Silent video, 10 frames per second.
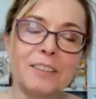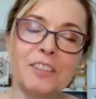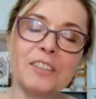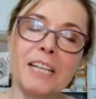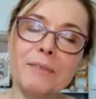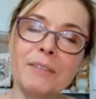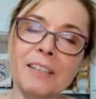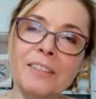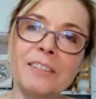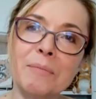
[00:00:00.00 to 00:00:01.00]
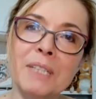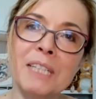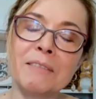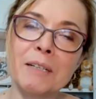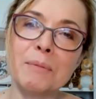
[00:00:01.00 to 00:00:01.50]
actually have a
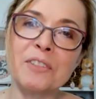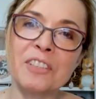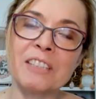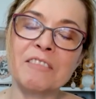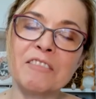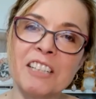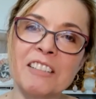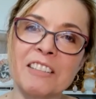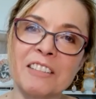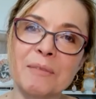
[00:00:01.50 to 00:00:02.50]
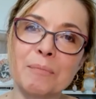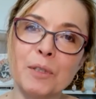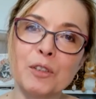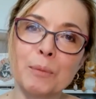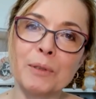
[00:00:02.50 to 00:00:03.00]
custom-made rubber chicken flogger,
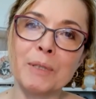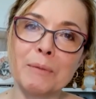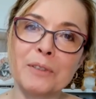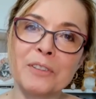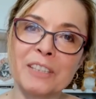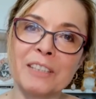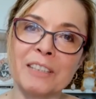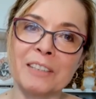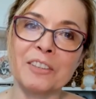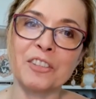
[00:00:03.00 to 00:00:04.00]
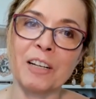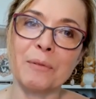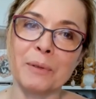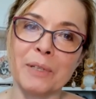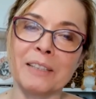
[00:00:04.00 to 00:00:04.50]
multiple rubber chicken, shot
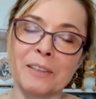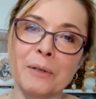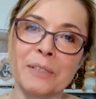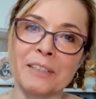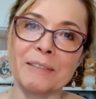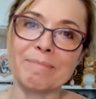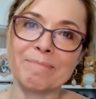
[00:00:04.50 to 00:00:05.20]
weight loaded.